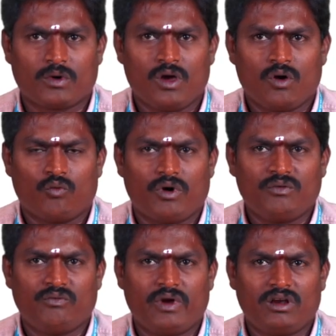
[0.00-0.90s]
one
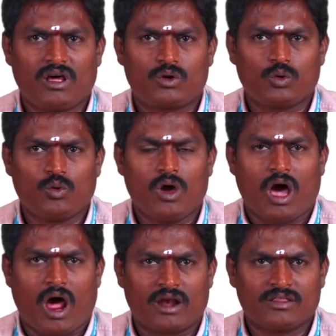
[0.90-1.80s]
vendor to
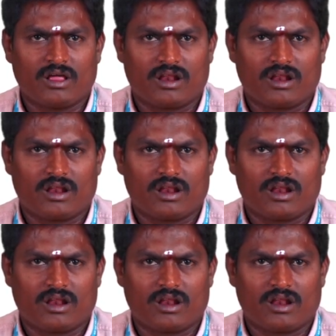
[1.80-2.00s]
another.